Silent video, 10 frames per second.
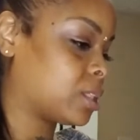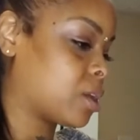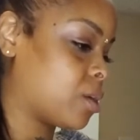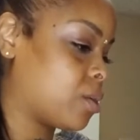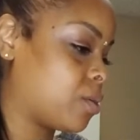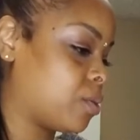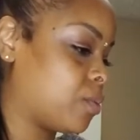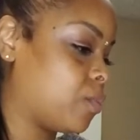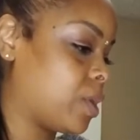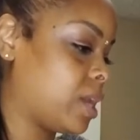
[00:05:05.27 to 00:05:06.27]

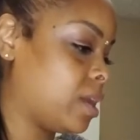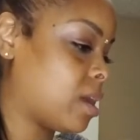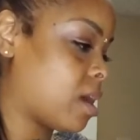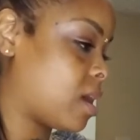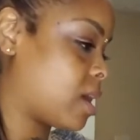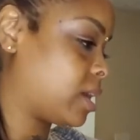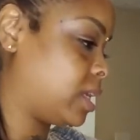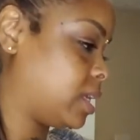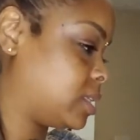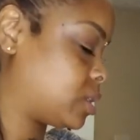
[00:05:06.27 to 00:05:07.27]
So we are
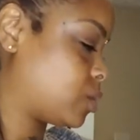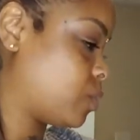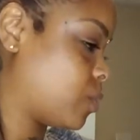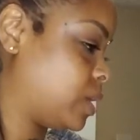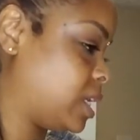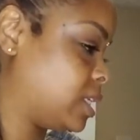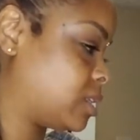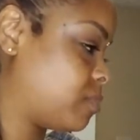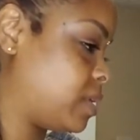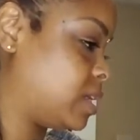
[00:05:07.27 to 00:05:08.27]
getting to where we need
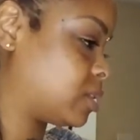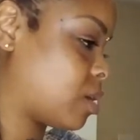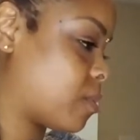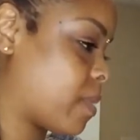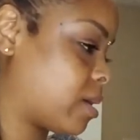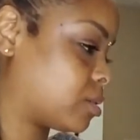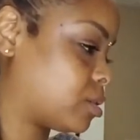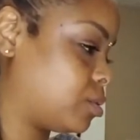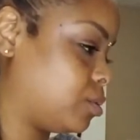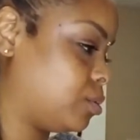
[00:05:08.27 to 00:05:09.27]
to be. So I'm about
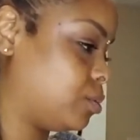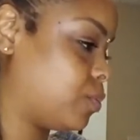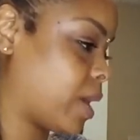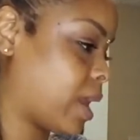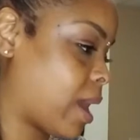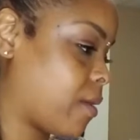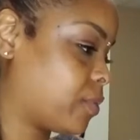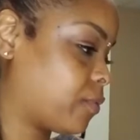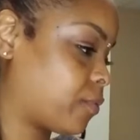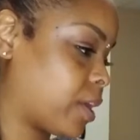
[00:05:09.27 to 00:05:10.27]
to weigh out
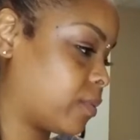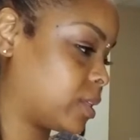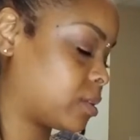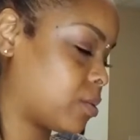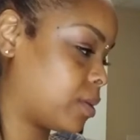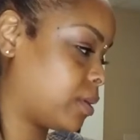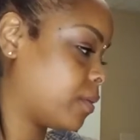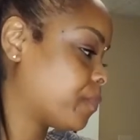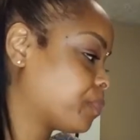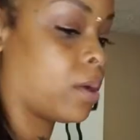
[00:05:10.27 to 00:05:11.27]
the fragrance
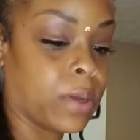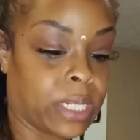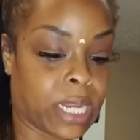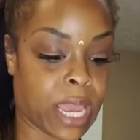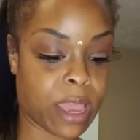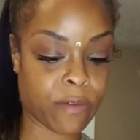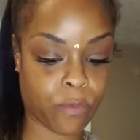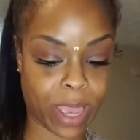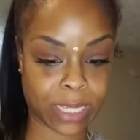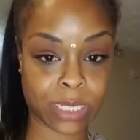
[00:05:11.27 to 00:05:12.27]
oil. Oh, and then I have
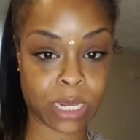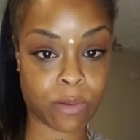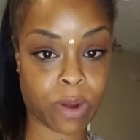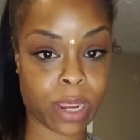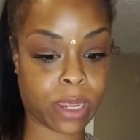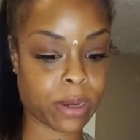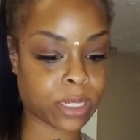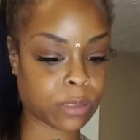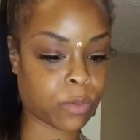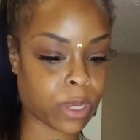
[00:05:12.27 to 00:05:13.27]
wax sitting right here
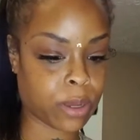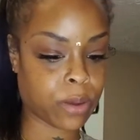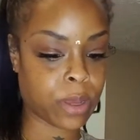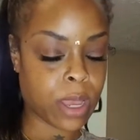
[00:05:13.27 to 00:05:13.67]
as well.